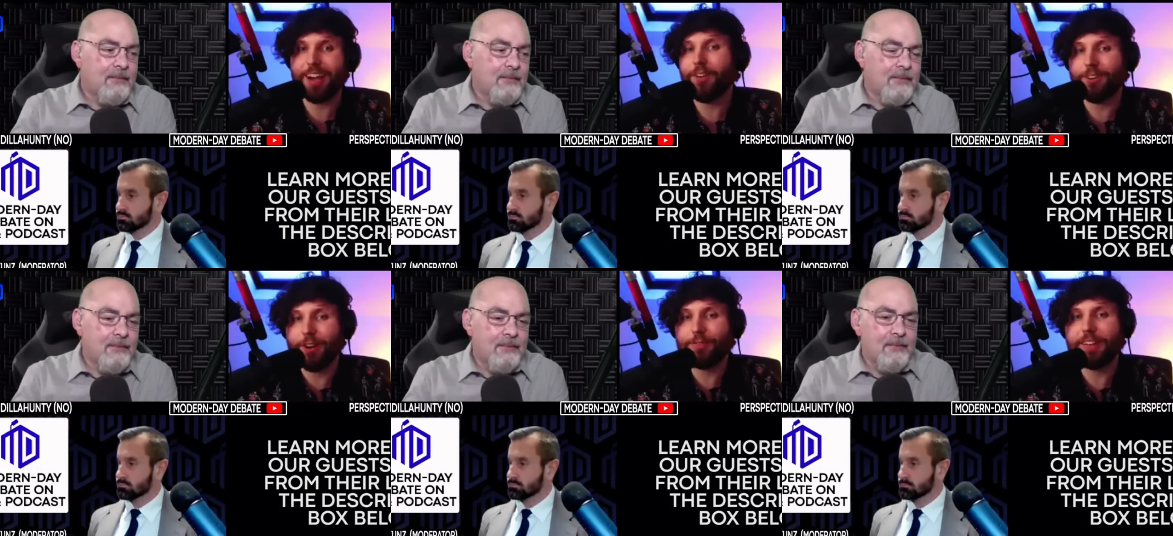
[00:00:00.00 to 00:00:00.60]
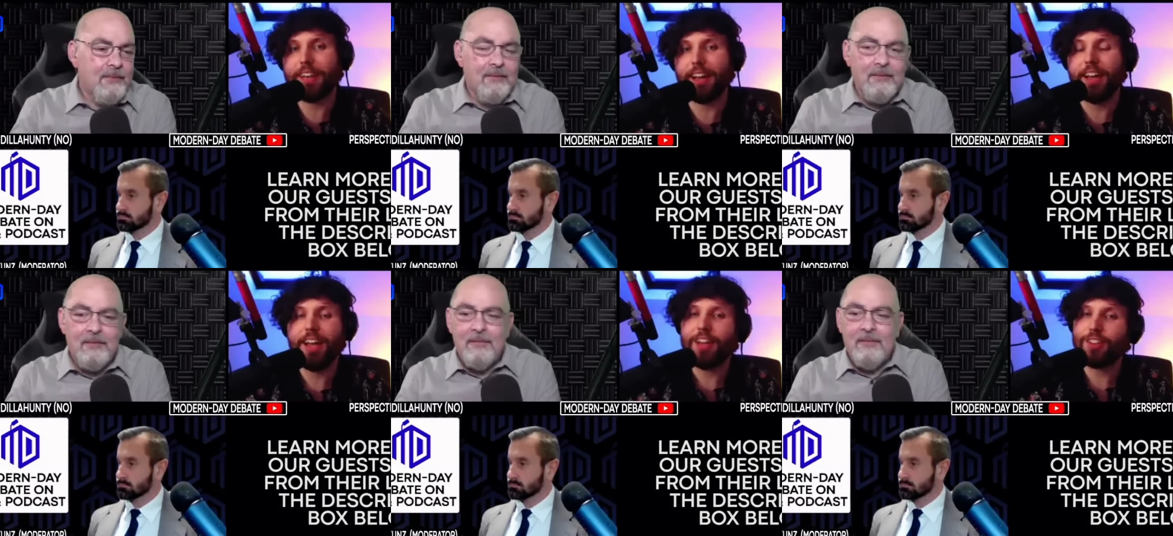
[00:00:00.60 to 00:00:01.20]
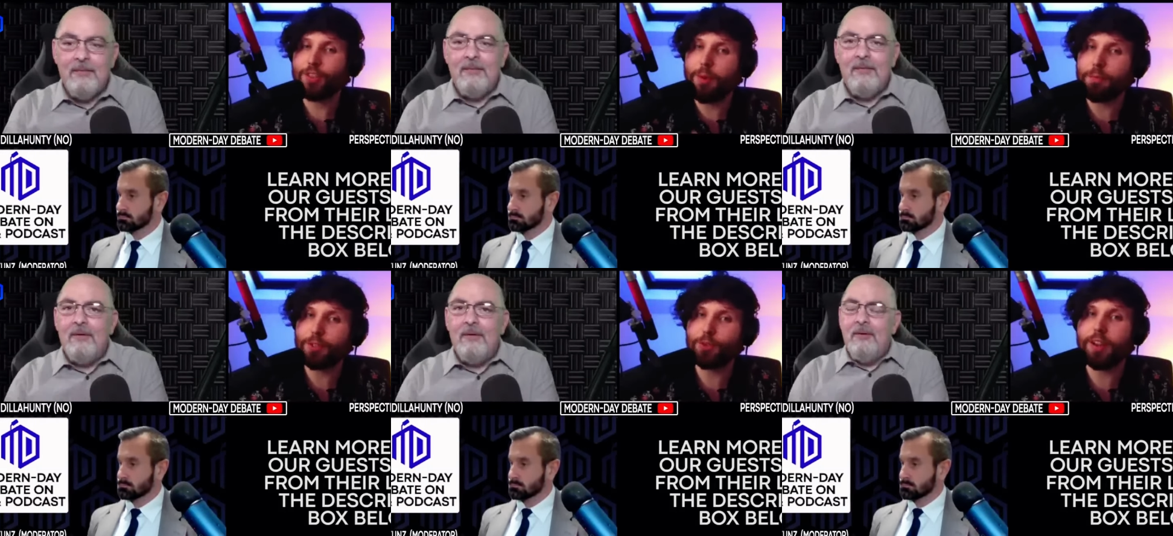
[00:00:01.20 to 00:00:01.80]
Speaker 1: I don't, I don't really care they might
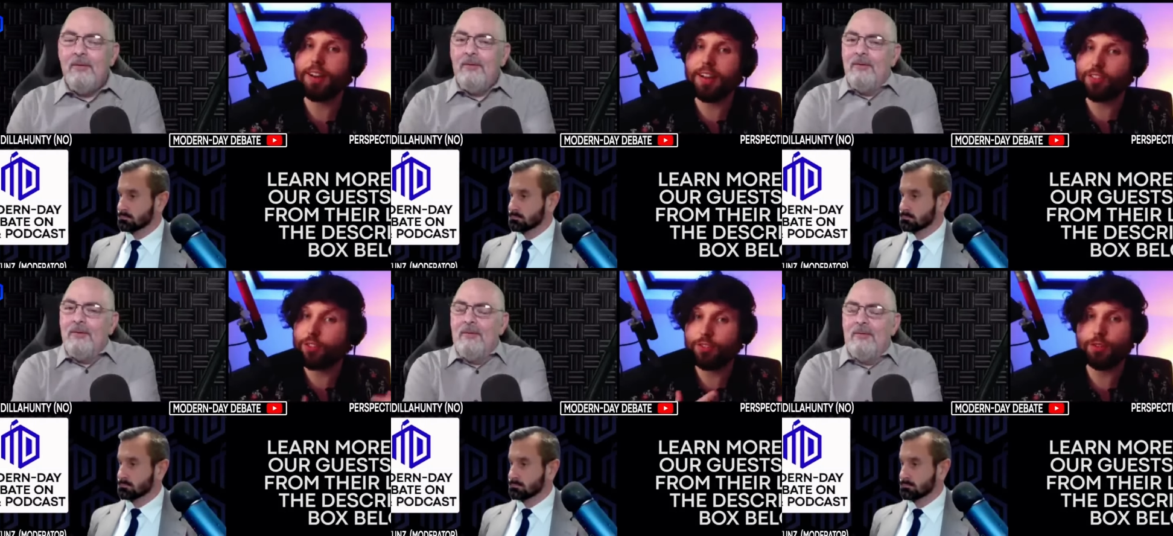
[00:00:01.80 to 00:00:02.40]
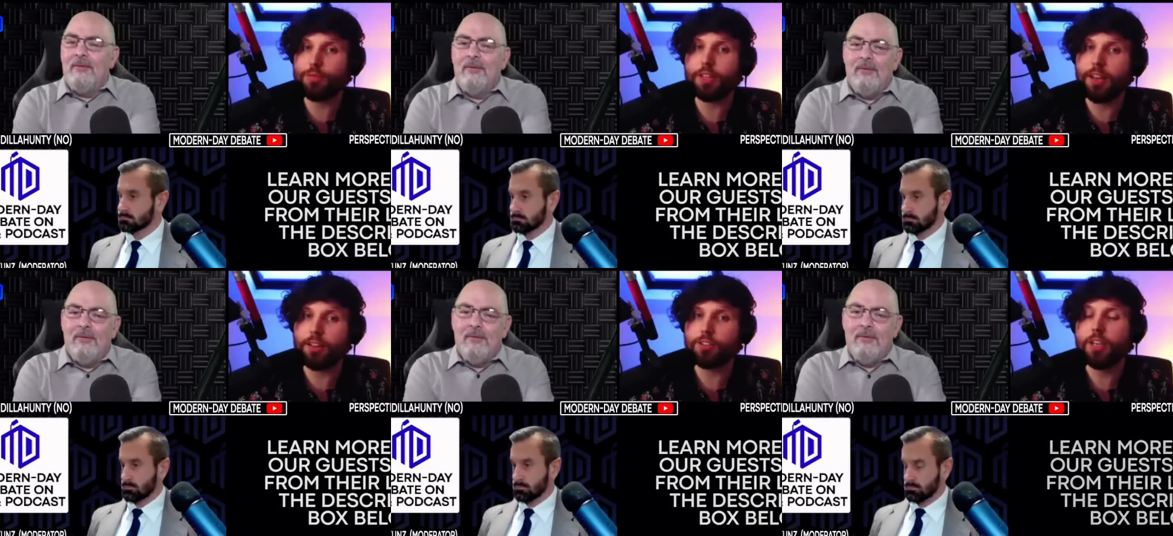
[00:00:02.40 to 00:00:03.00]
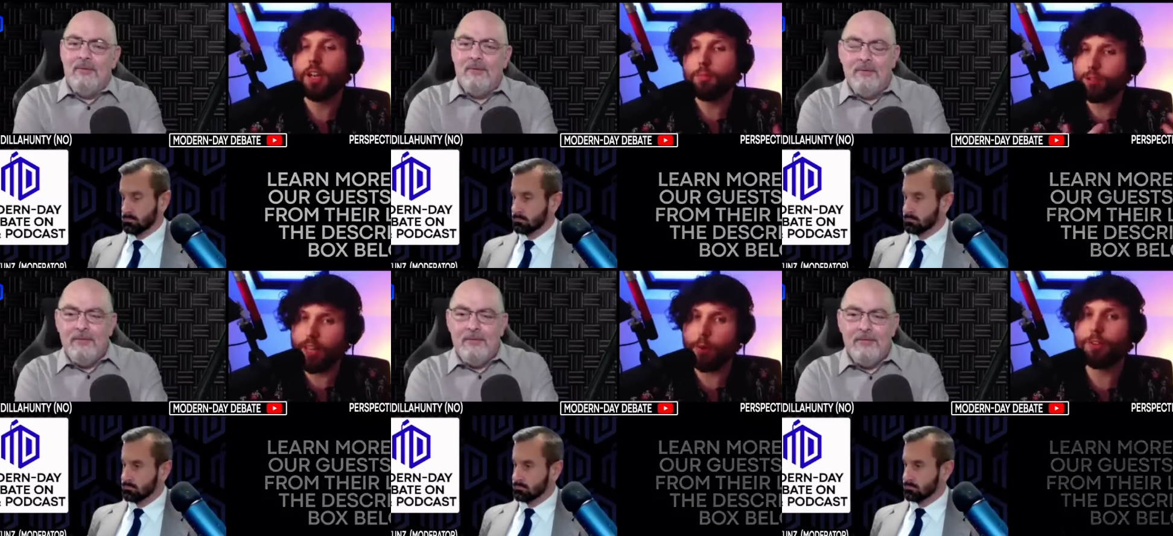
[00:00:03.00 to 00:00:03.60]
portray it as something else, but
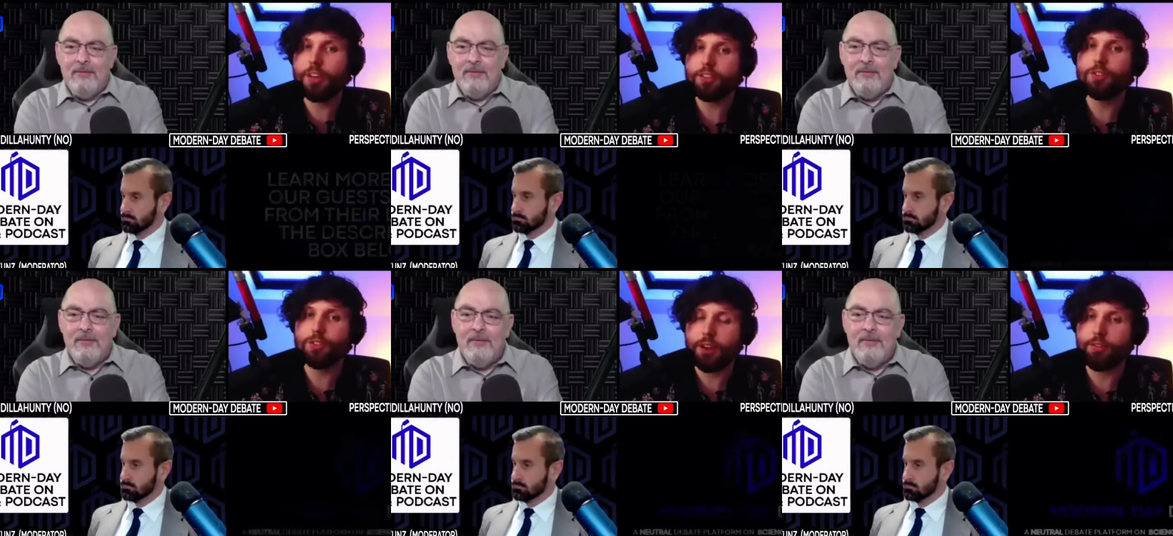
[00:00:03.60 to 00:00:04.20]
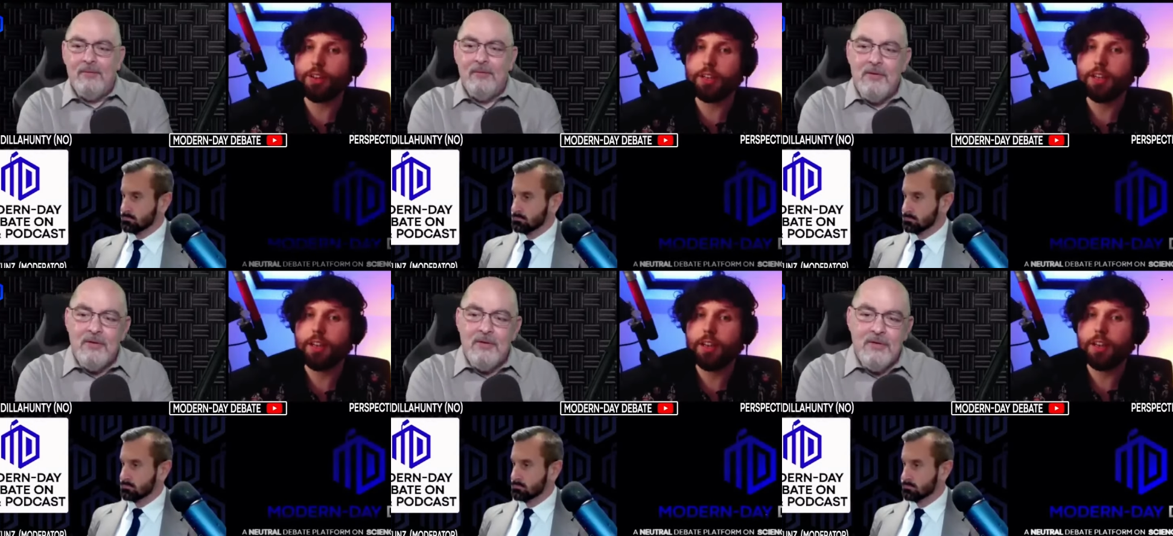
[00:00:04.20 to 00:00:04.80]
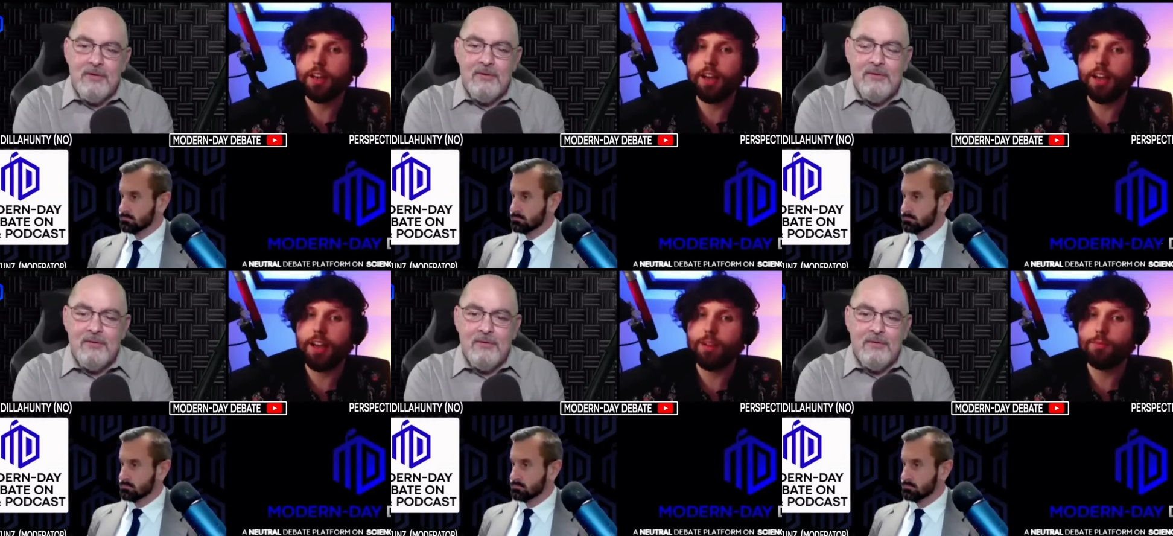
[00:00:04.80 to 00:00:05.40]
that would necessarily,
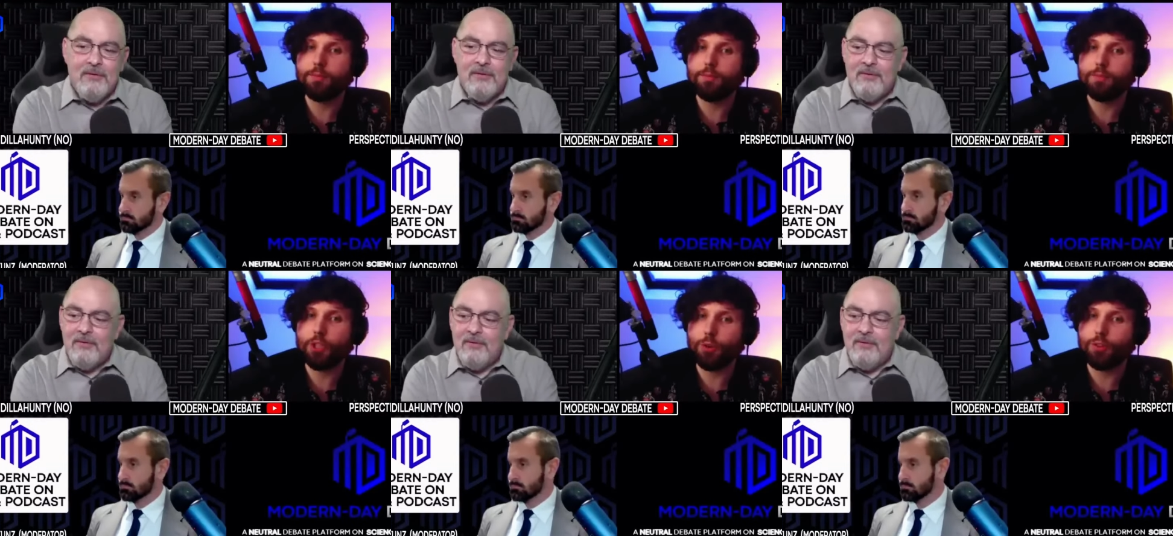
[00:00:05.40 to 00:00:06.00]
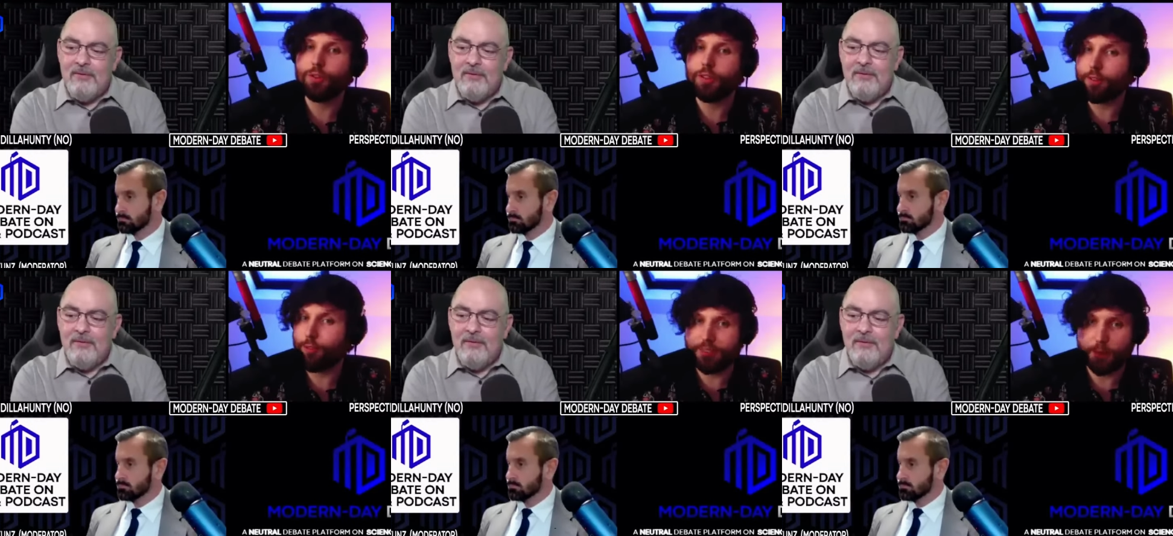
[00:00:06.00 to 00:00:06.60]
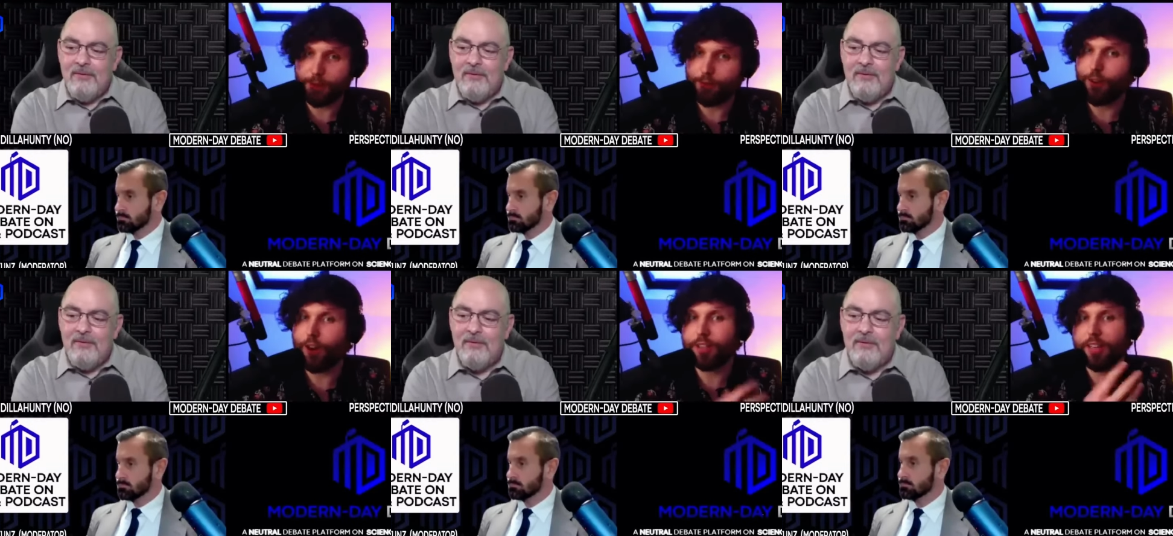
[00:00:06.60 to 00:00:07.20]
um, you know, the like for example, the
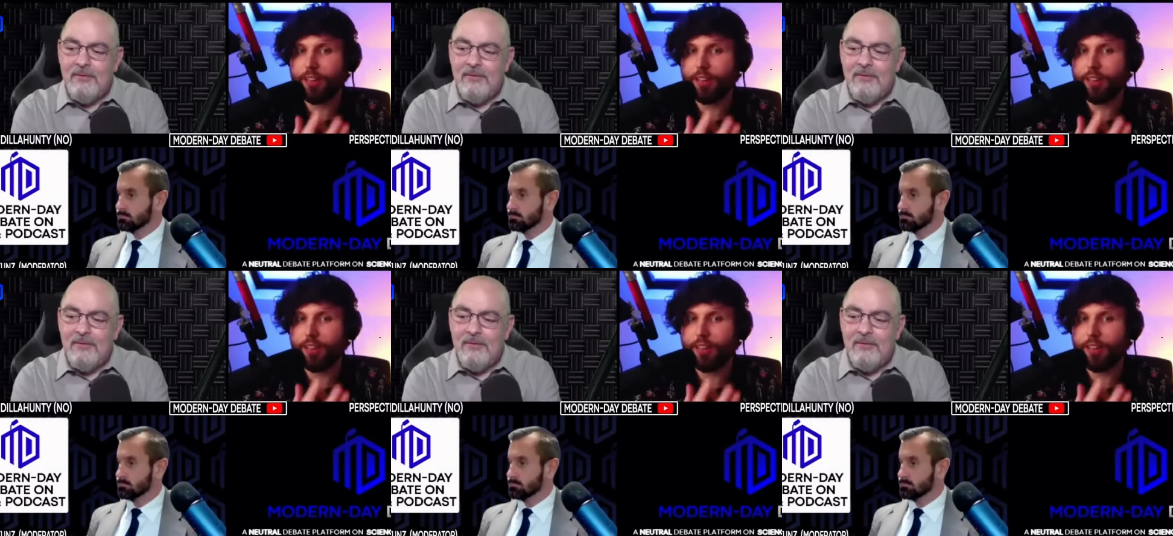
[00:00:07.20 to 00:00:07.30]
Father,